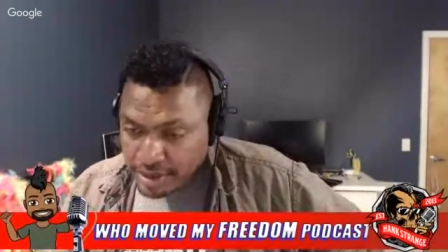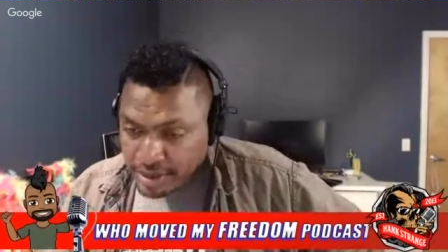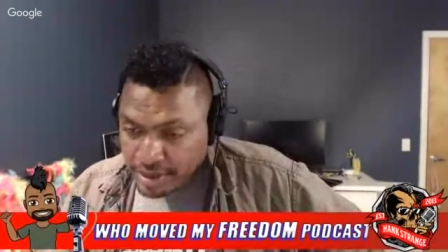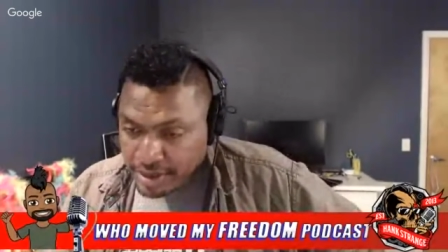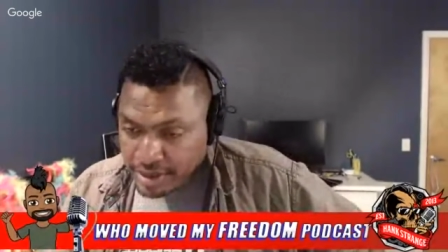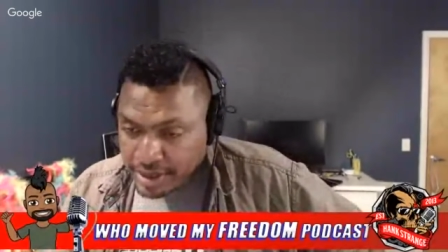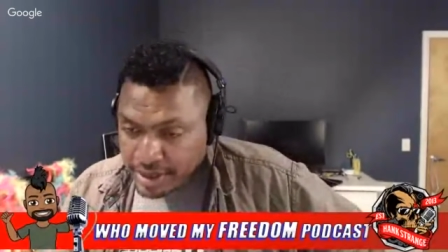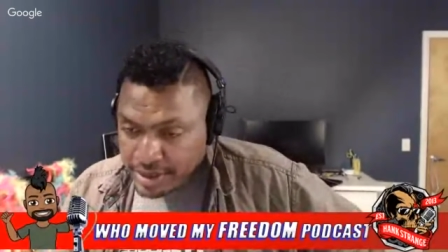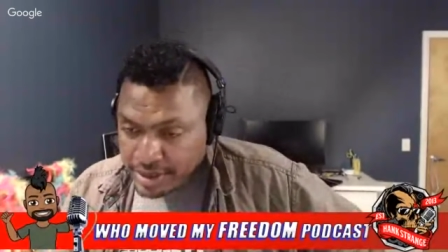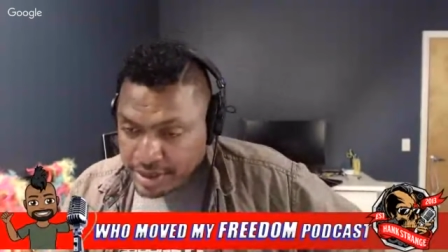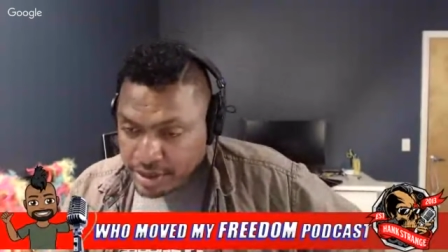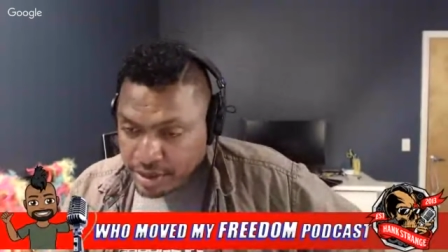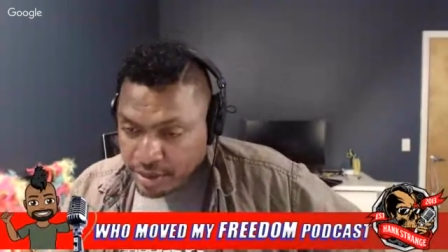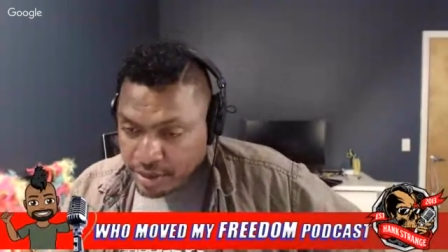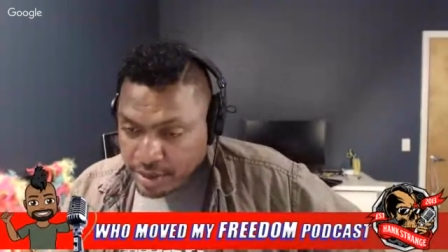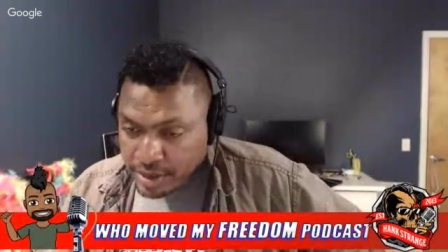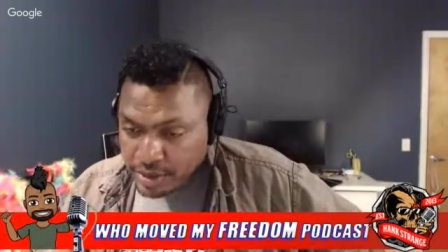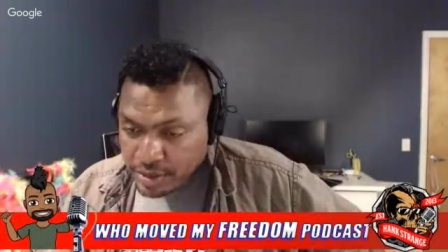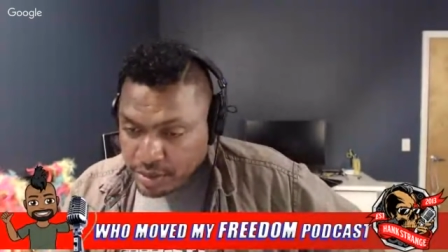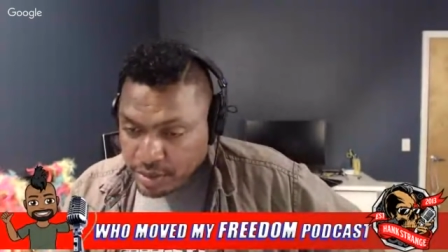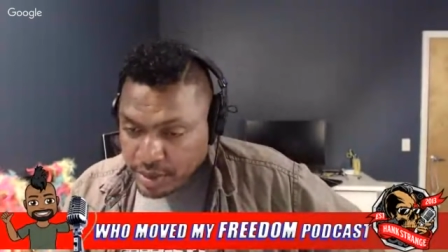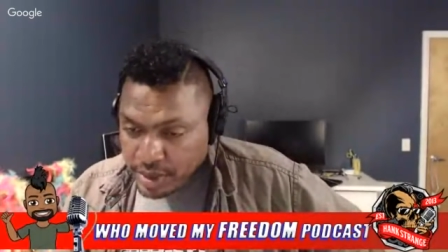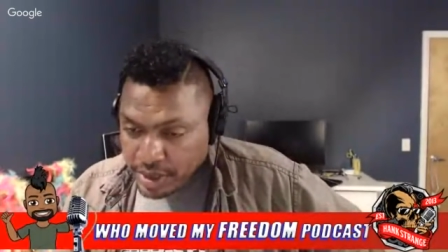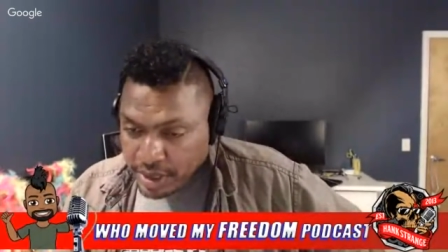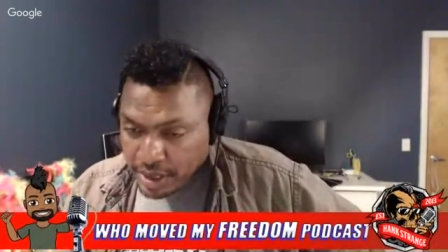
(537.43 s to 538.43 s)
Let's see who
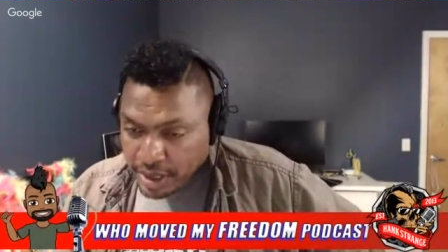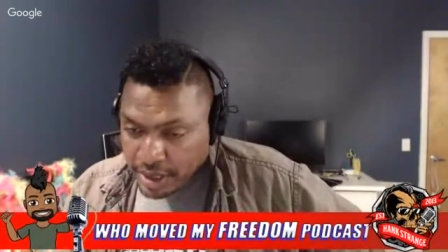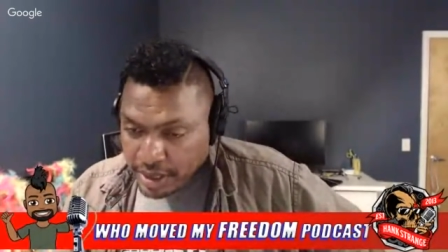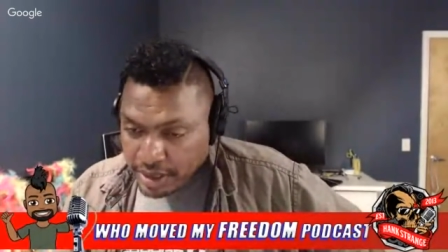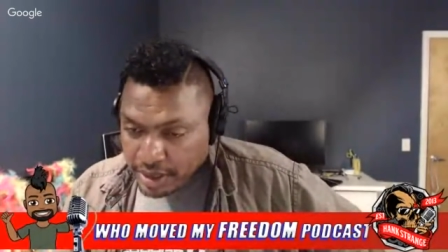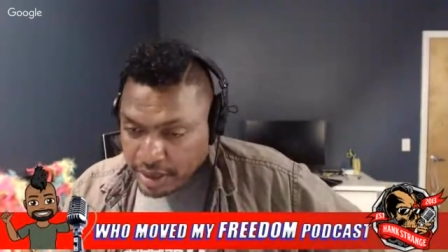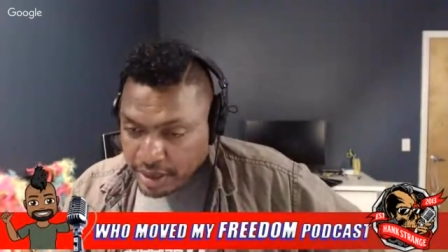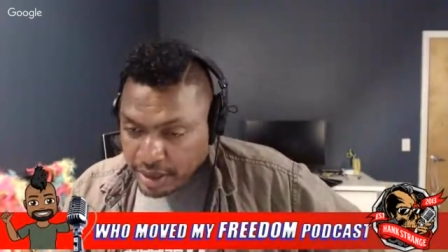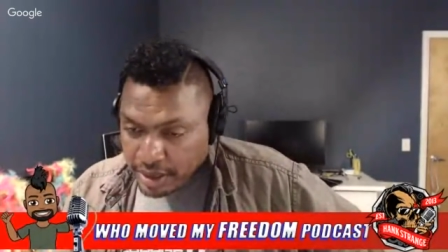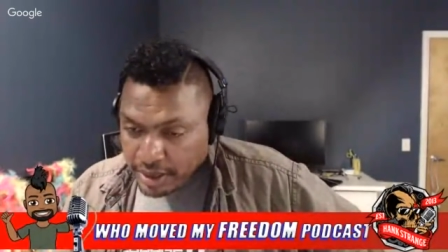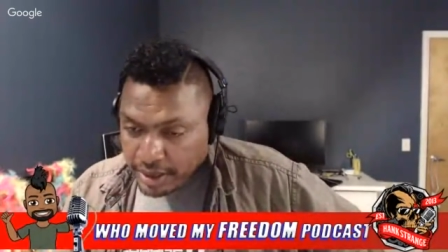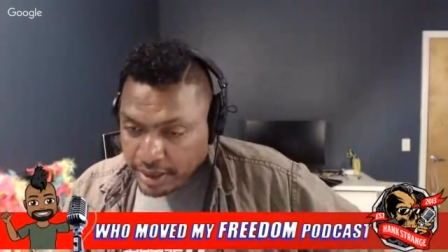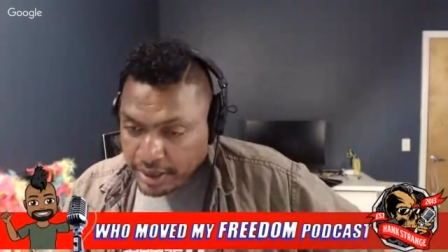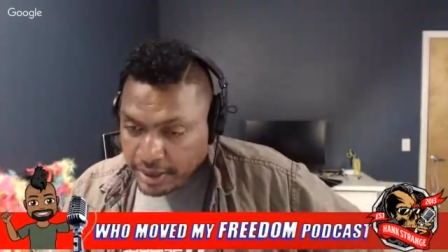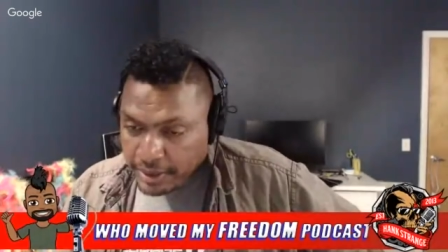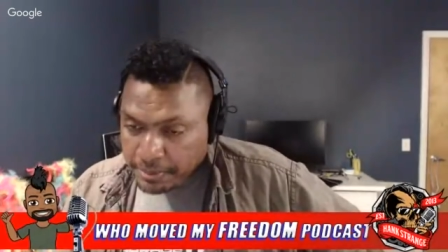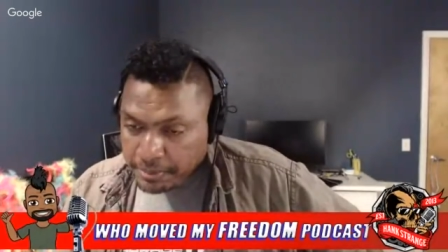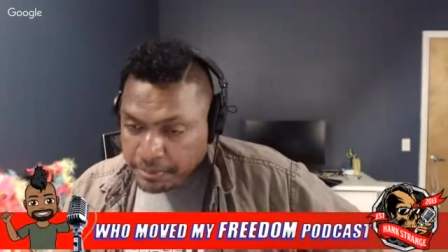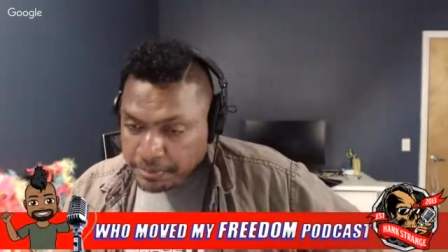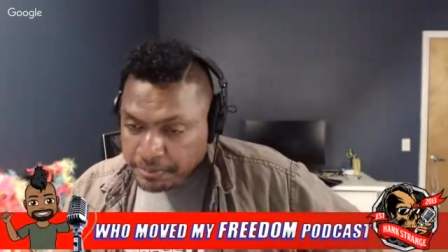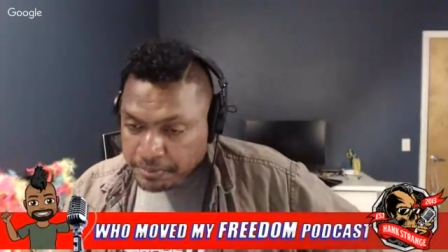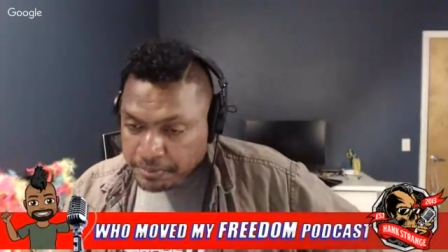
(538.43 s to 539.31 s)
else we got. Um,